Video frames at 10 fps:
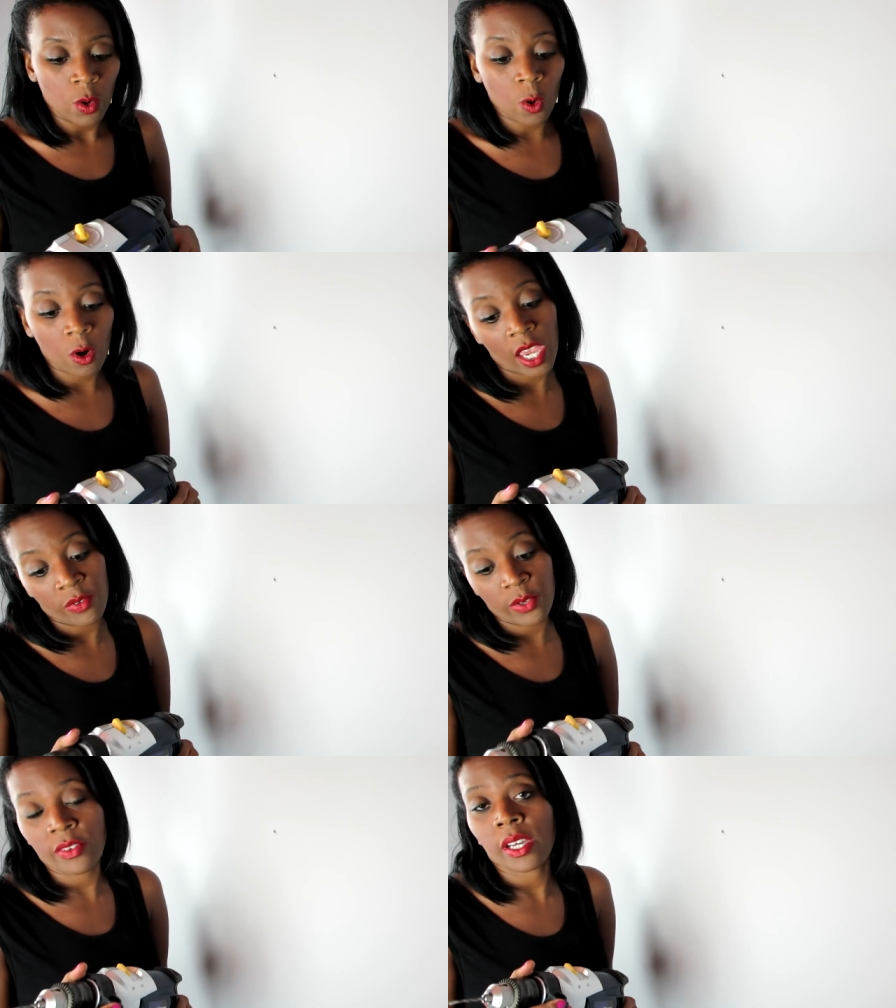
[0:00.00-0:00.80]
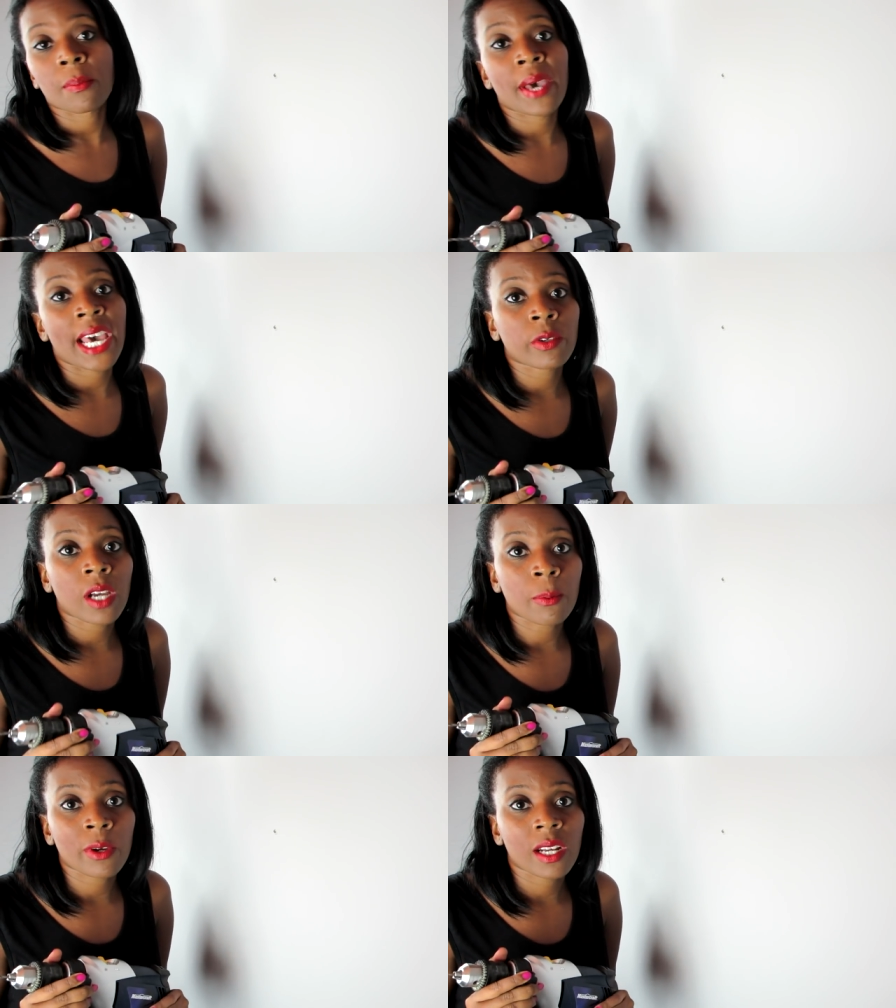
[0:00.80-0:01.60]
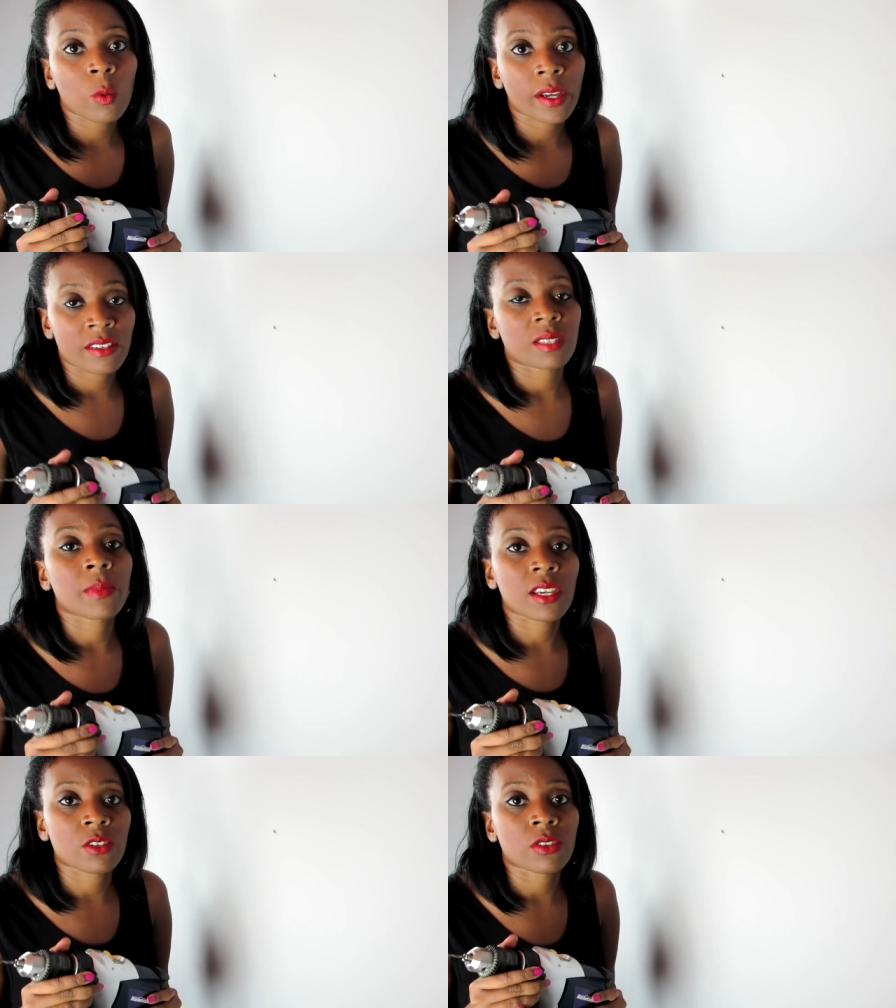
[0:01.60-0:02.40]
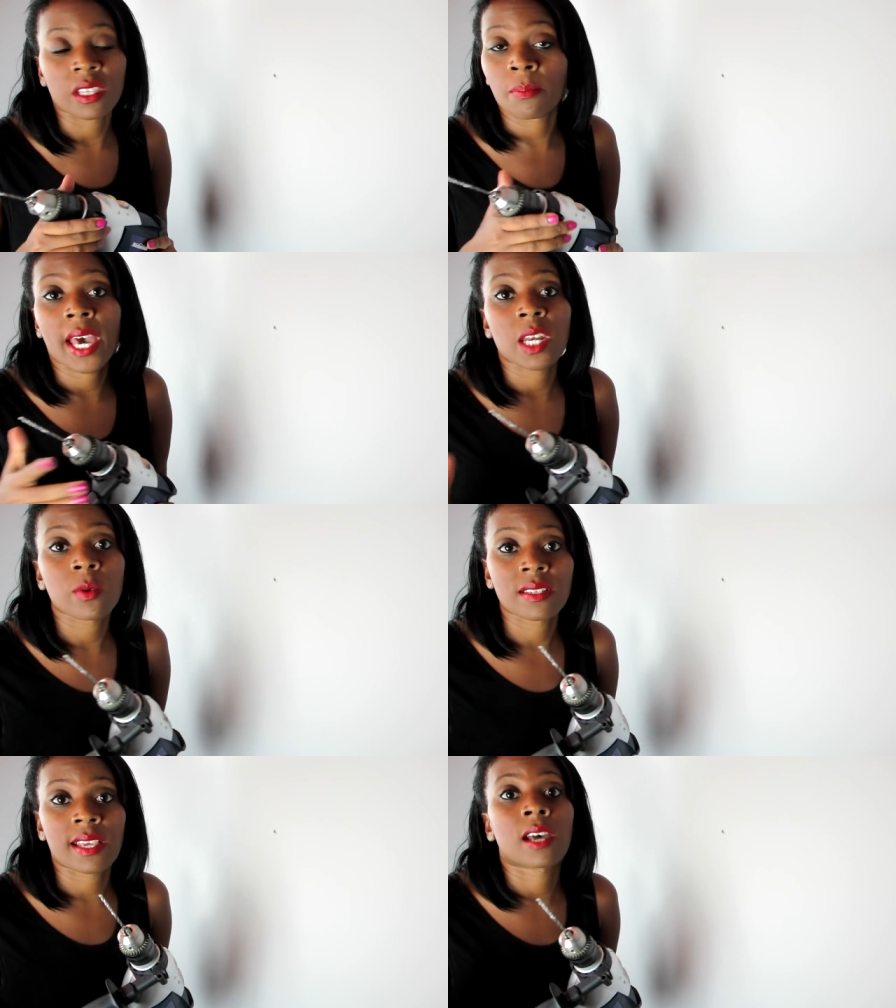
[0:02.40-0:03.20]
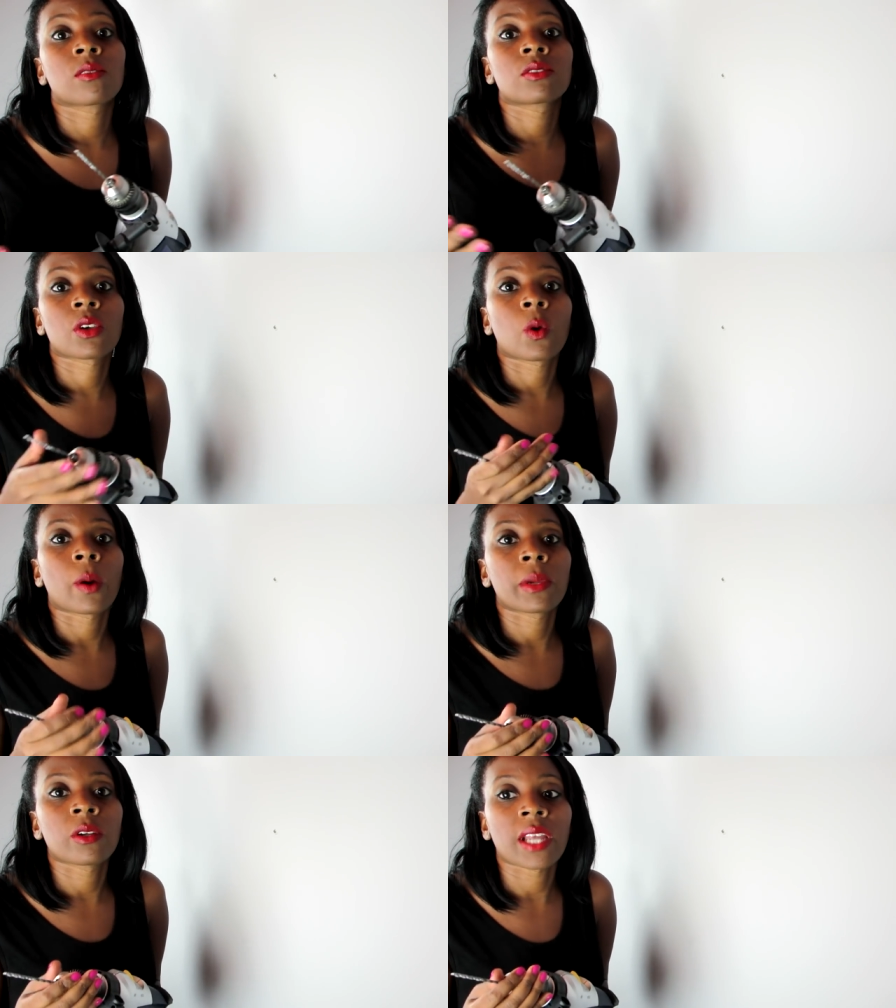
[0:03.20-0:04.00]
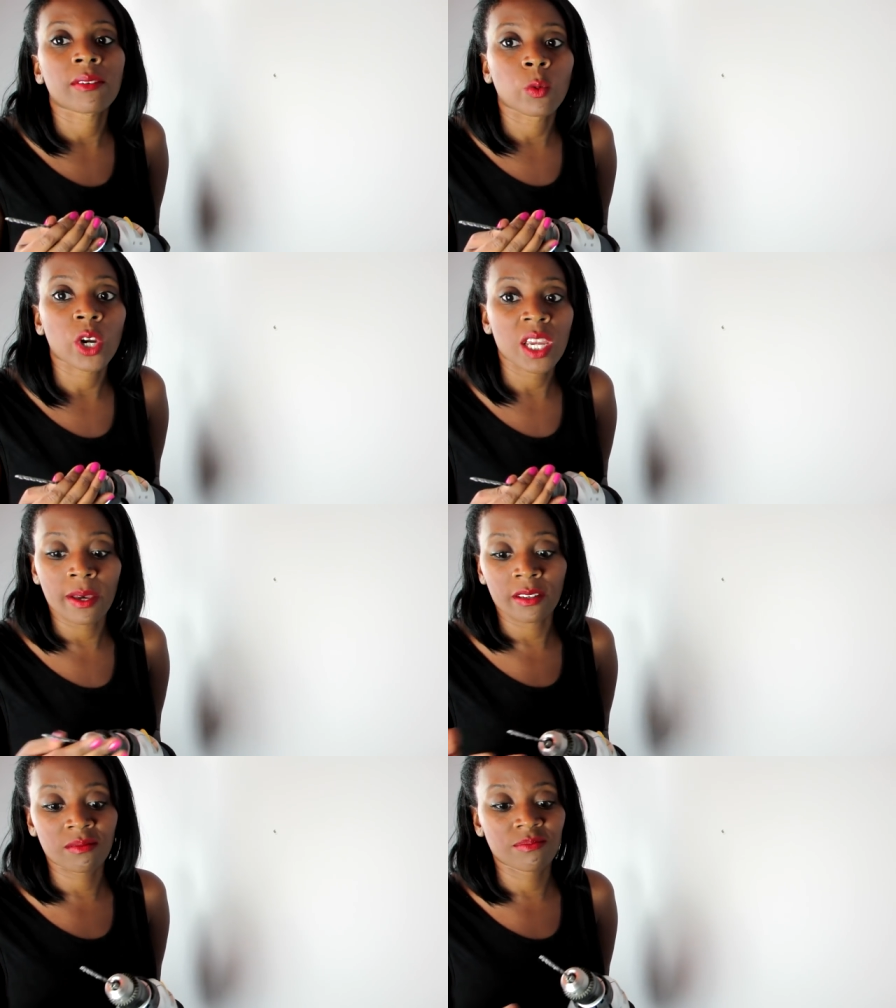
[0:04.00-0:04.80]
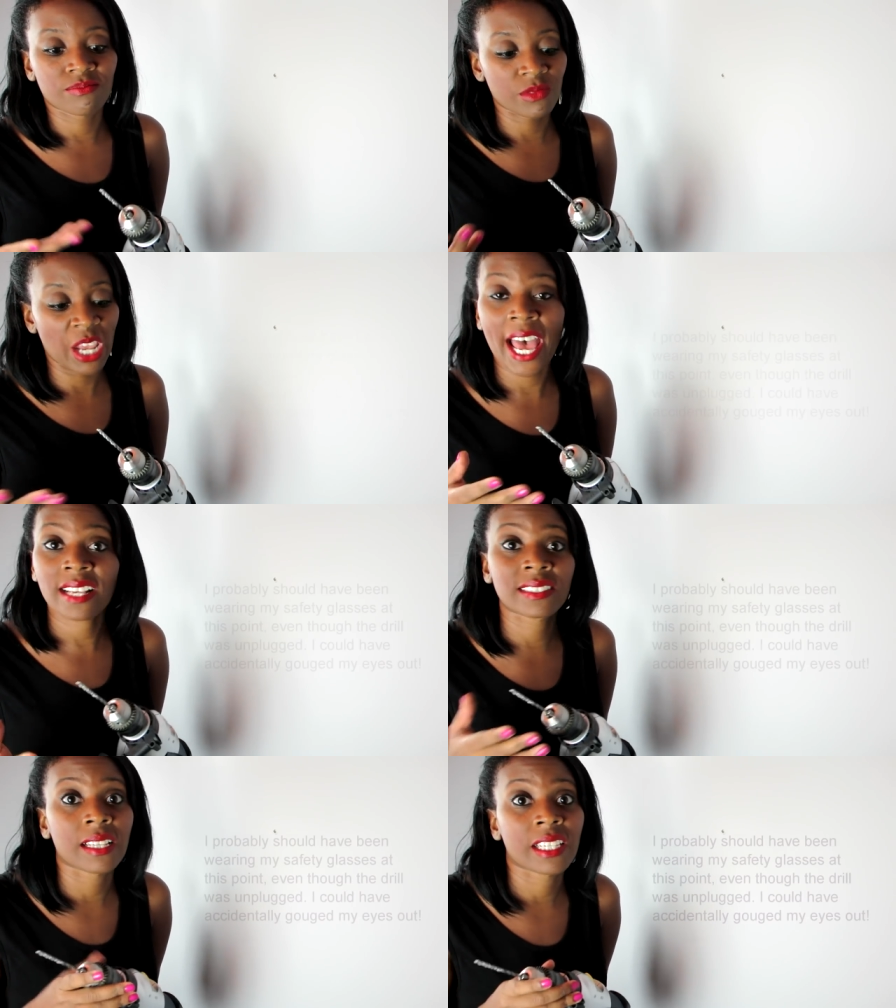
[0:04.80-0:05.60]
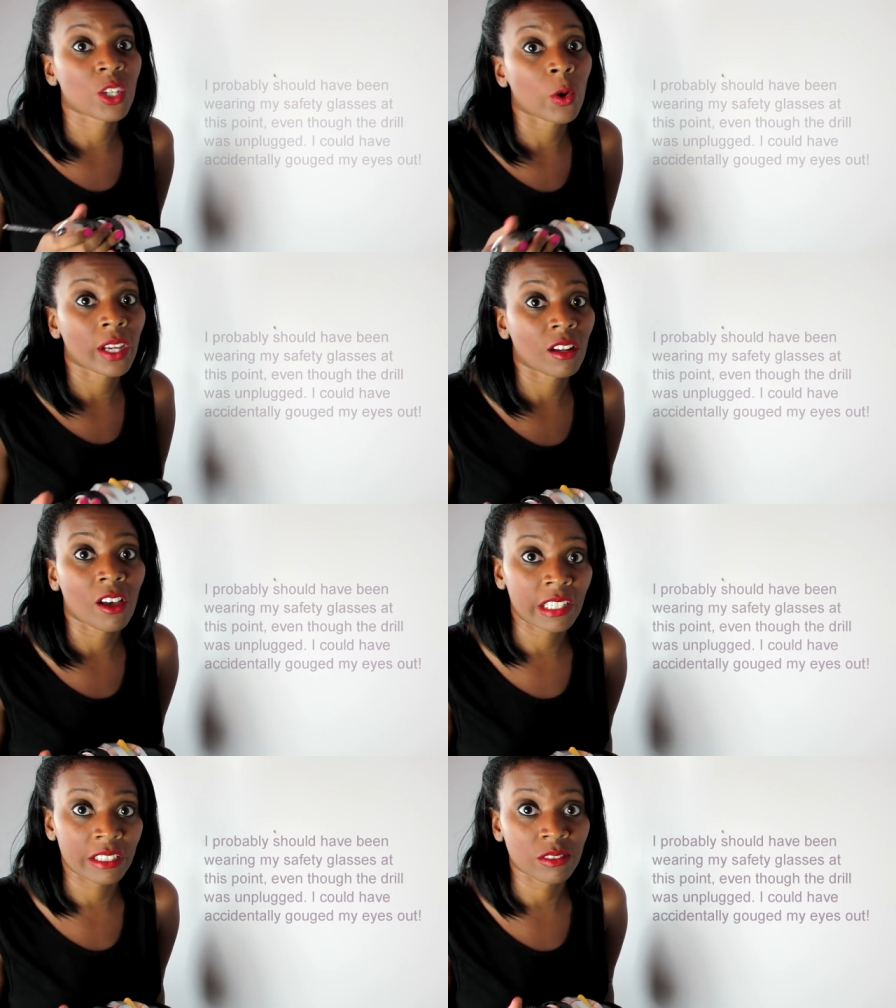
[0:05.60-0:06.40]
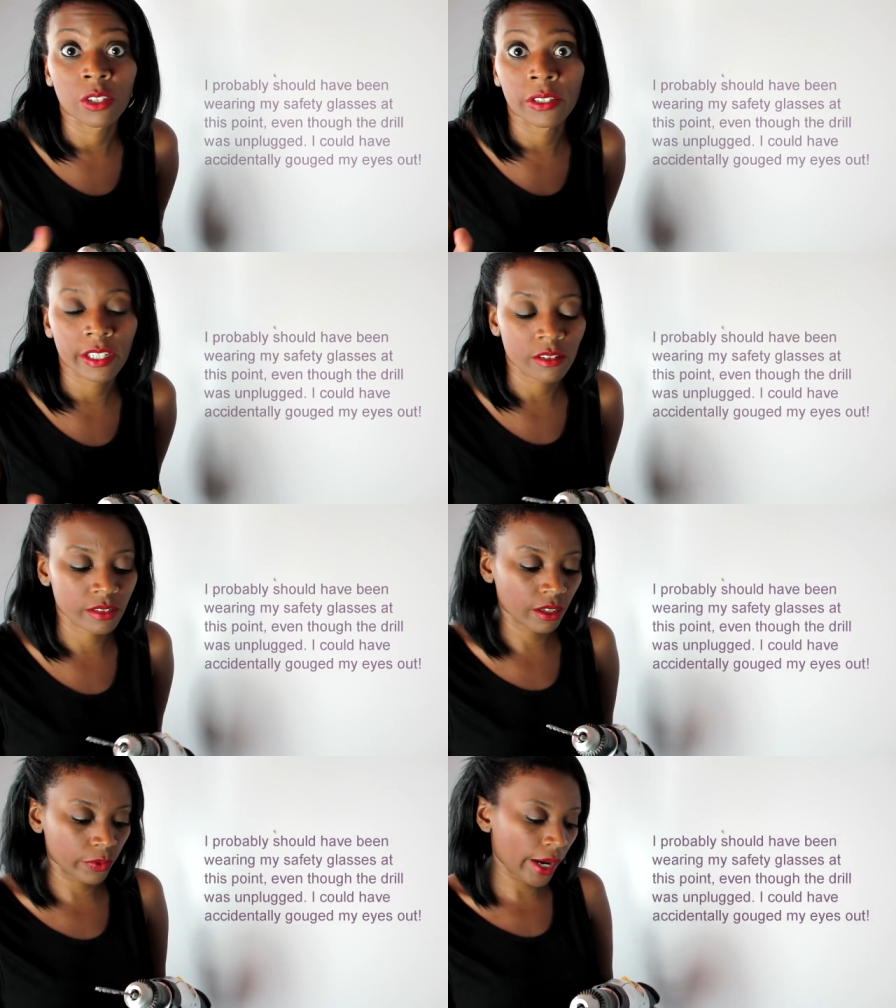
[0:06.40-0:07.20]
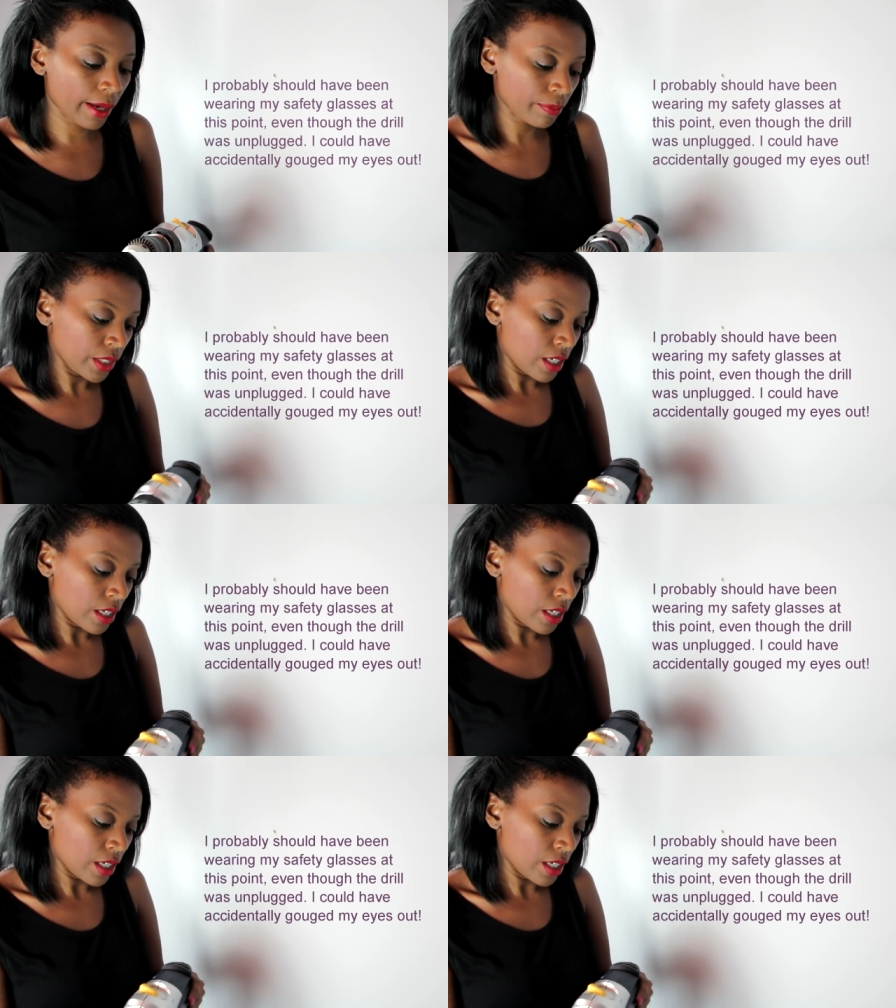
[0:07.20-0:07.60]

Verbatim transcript: or if you've got a battery-operated one, just make sure that the battery's out, so you don't have to worry about it accidentally turning it on and hurting yourself, right?